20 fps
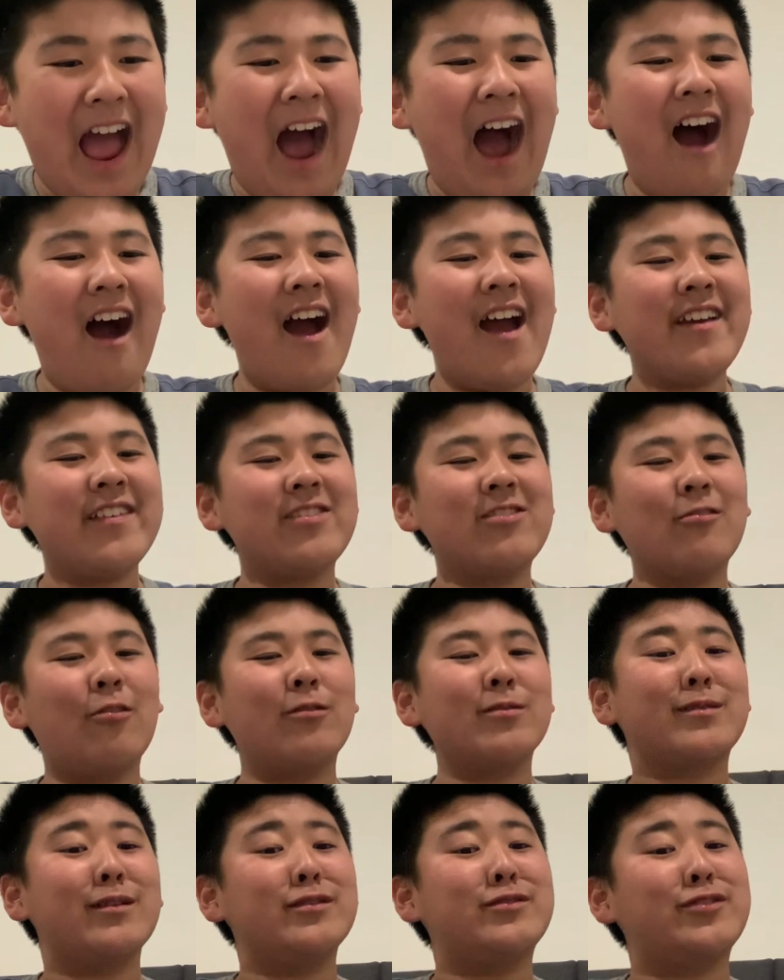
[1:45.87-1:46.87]
"I
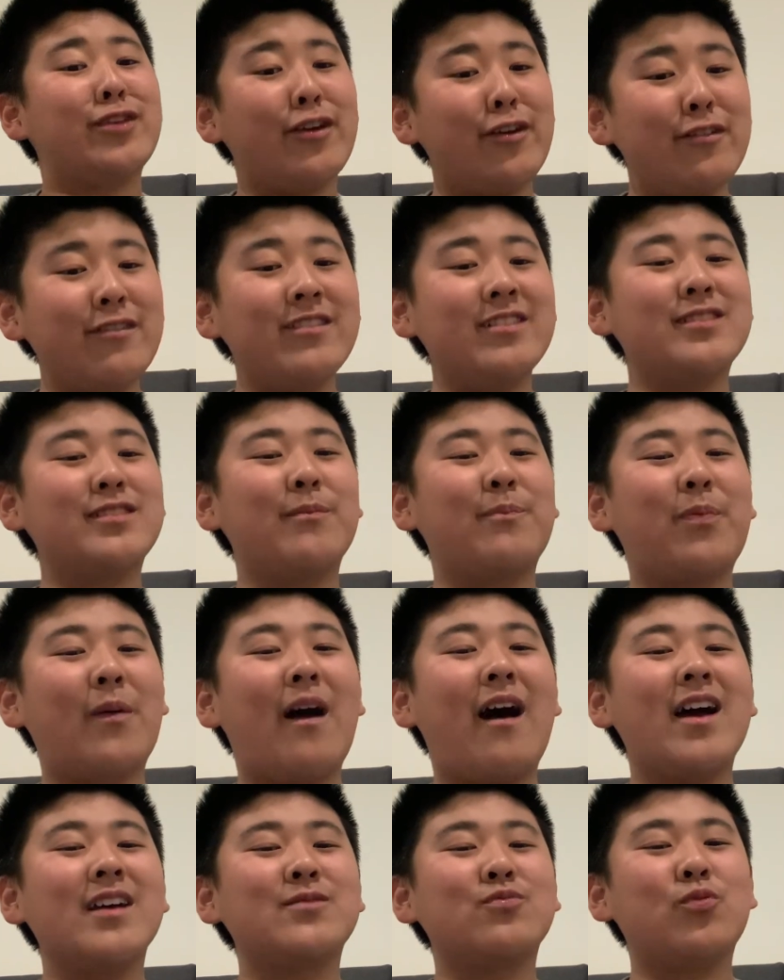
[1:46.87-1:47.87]
thought the tuna
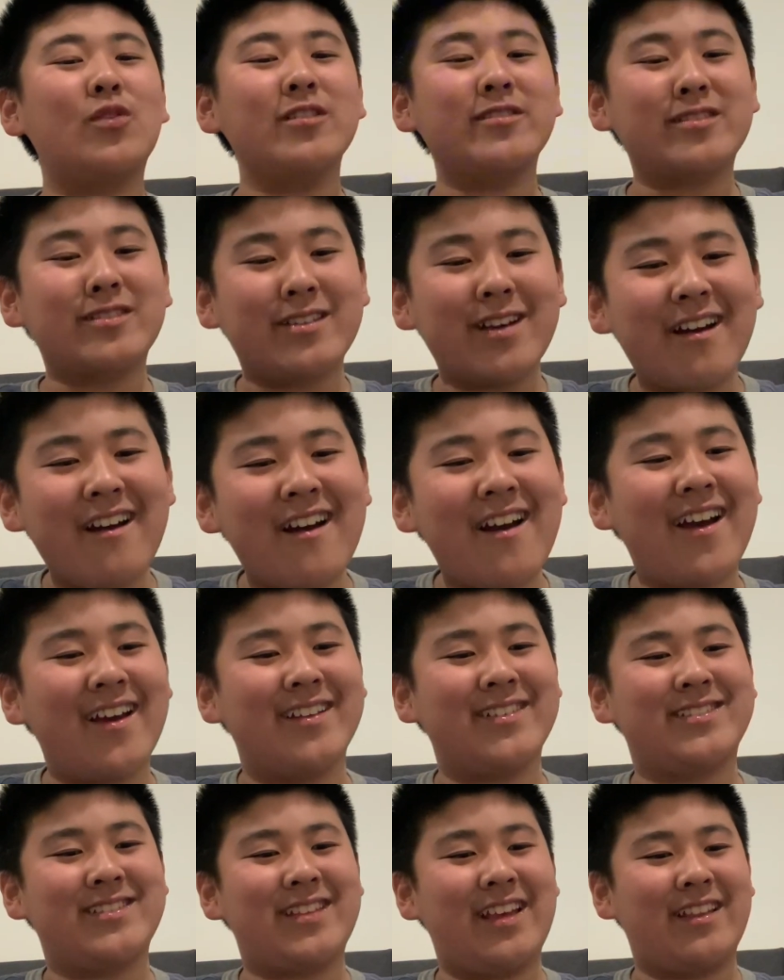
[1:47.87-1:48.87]
surprise was
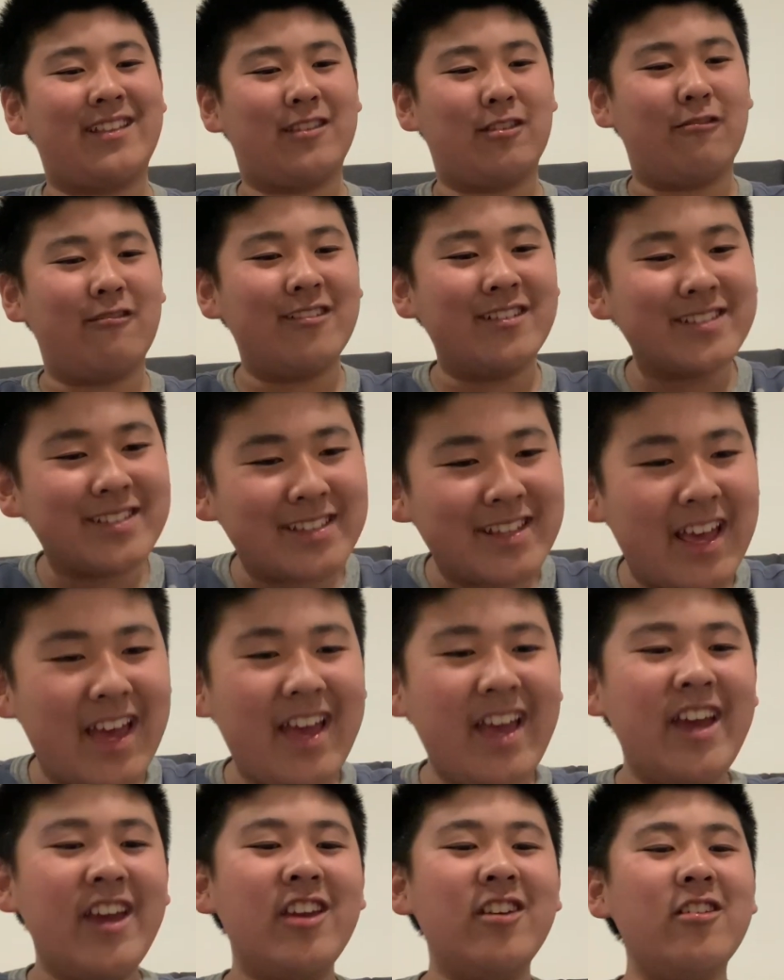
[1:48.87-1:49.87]
good," said Lewis.
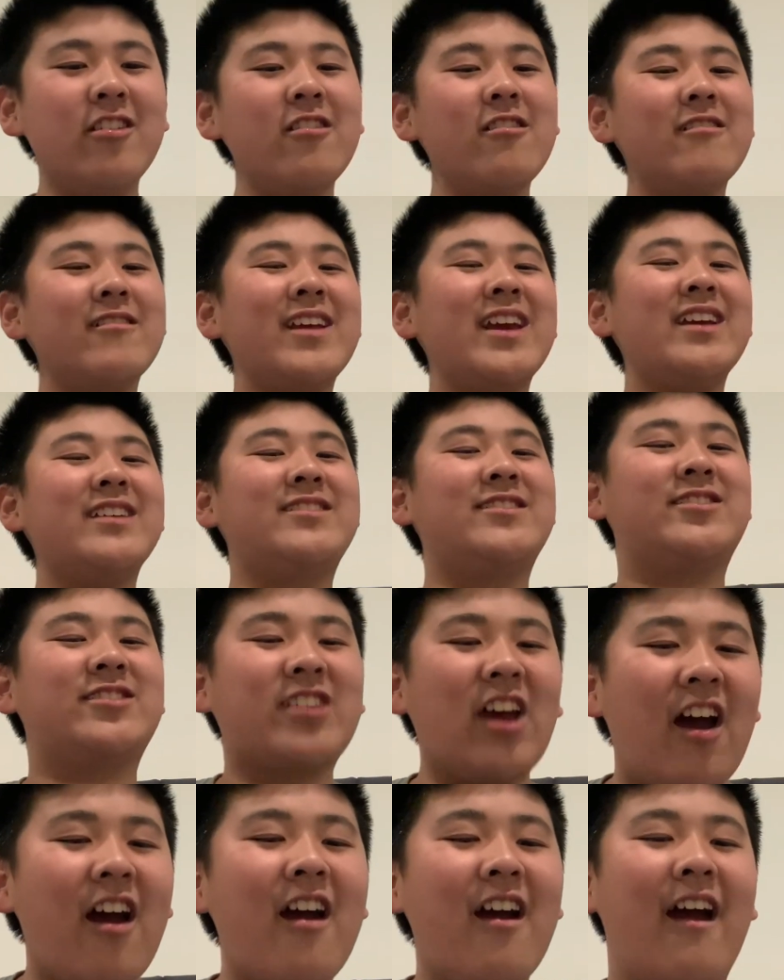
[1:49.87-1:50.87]
"You'd eat
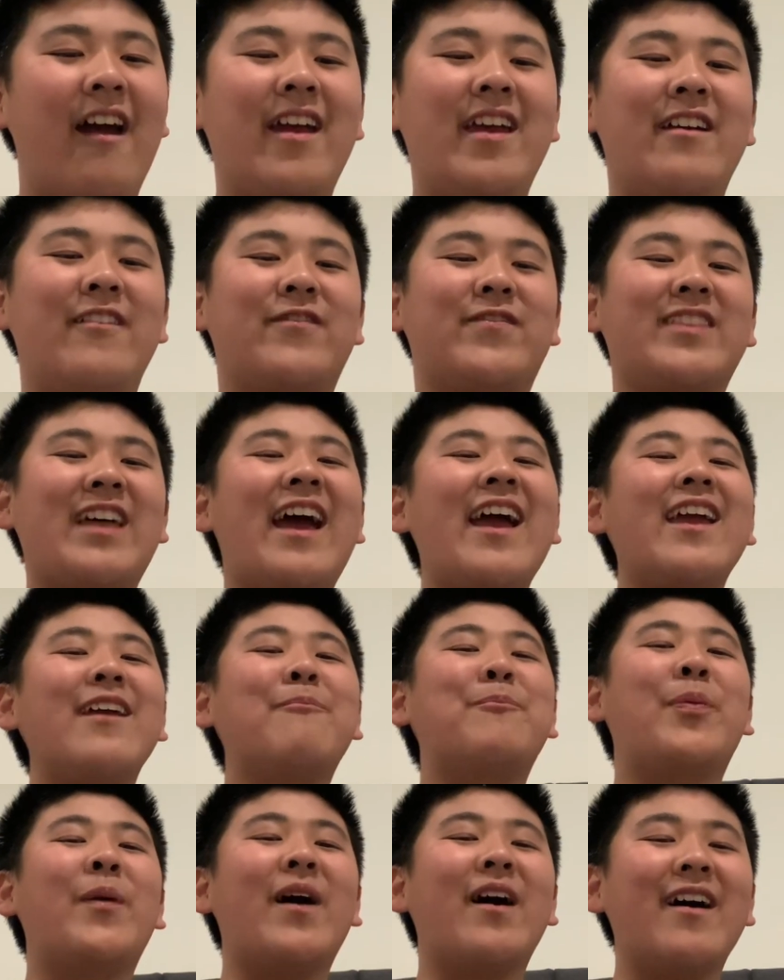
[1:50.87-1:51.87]
dirt if they
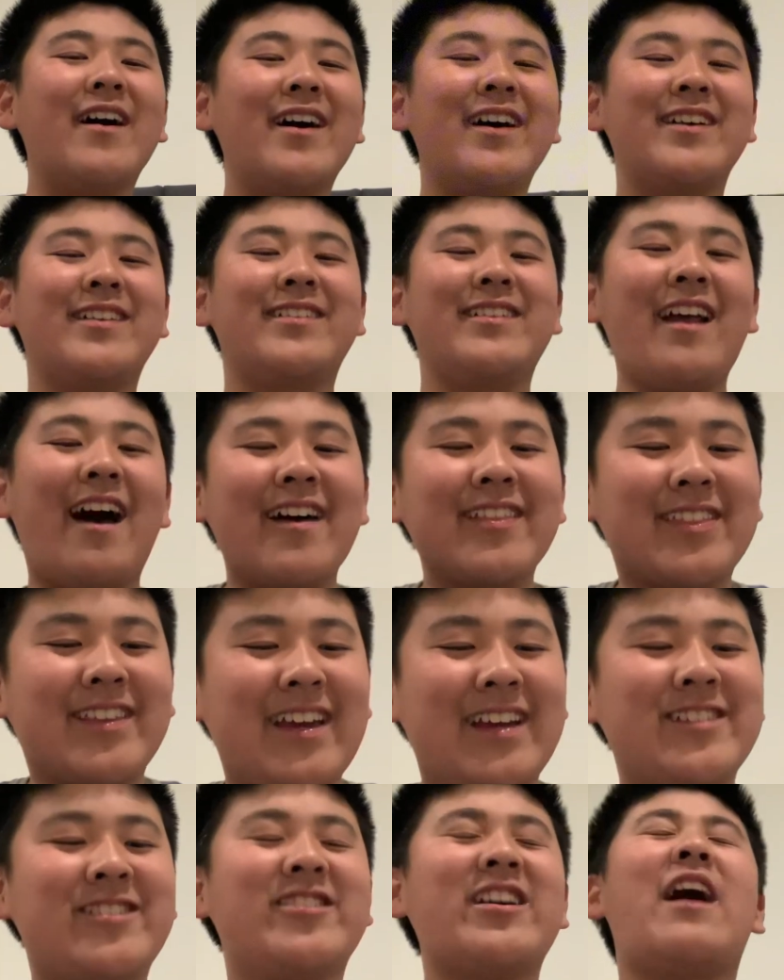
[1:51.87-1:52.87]
put enough
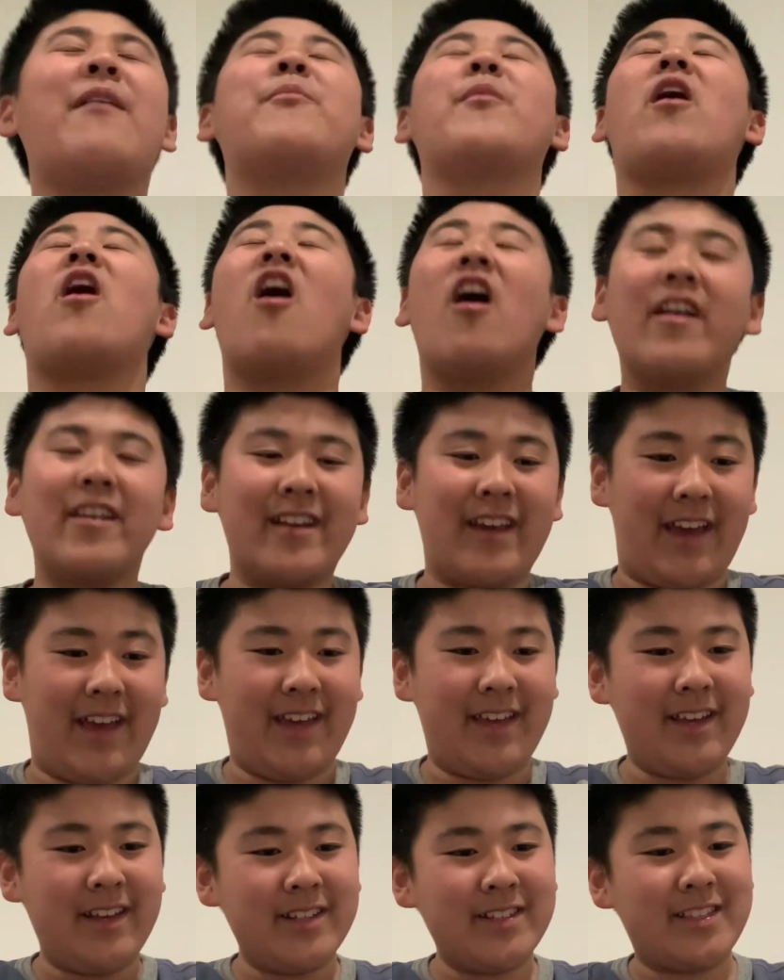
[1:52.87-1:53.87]
ketchup on it,"
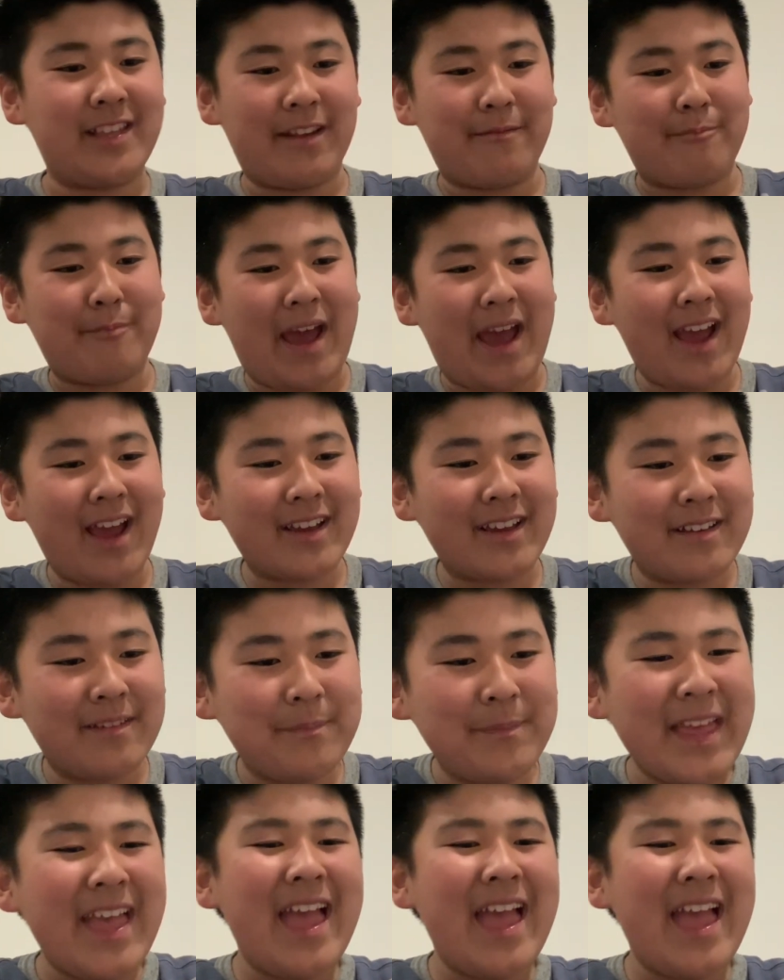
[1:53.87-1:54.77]
said Mac.